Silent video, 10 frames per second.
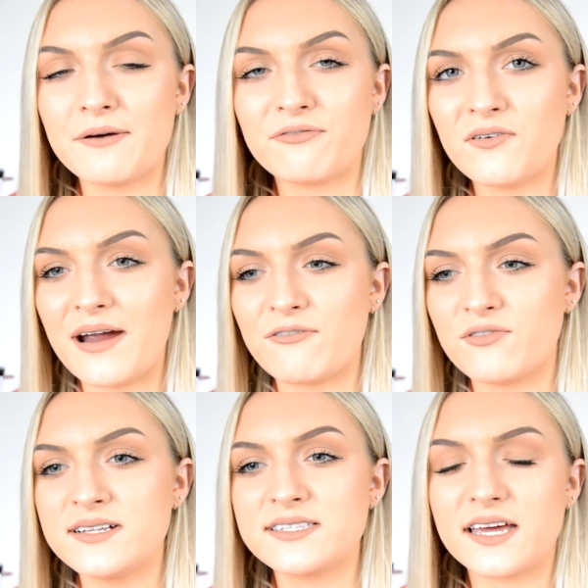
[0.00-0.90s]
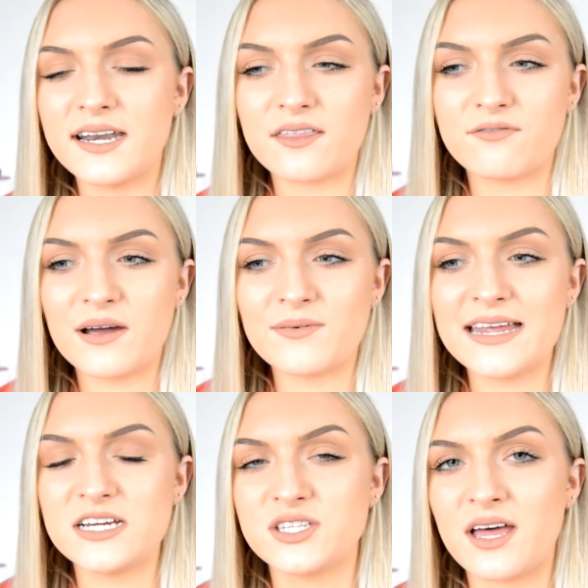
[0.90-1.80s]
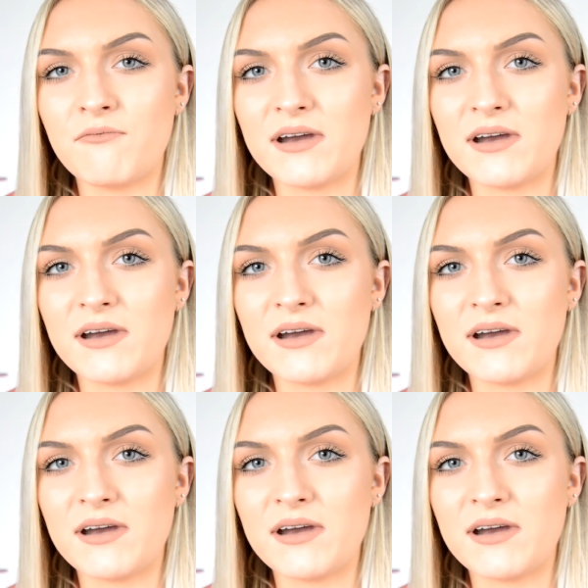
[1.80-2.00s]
For reference, another foundation that I